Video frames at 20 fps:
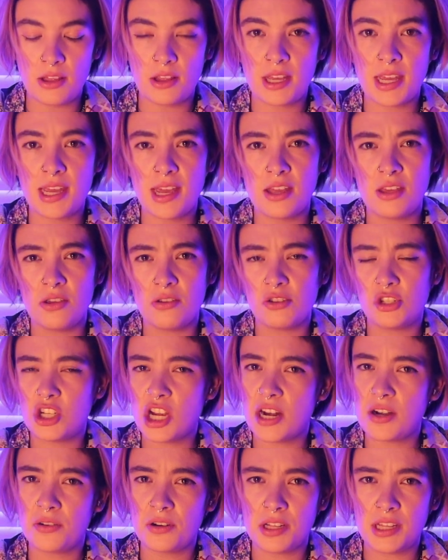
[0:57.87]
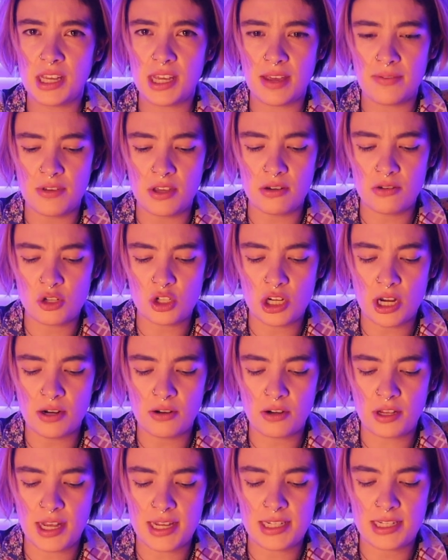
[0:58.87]
looking at you generally, giving you a
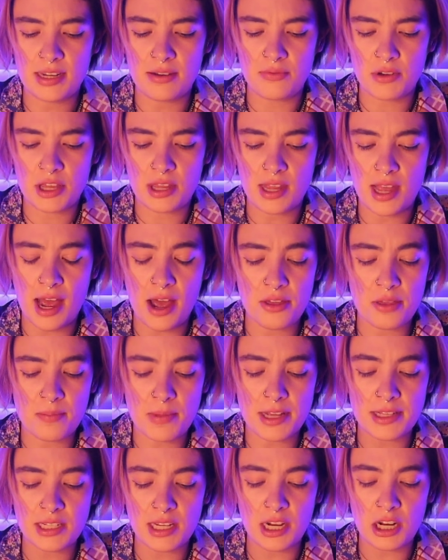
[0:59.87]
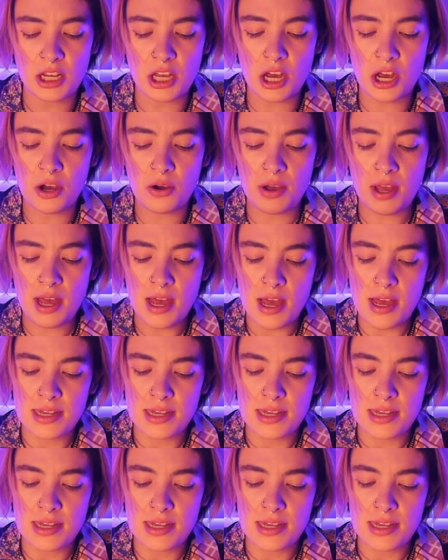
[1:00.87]
general idea of how the month's going to go,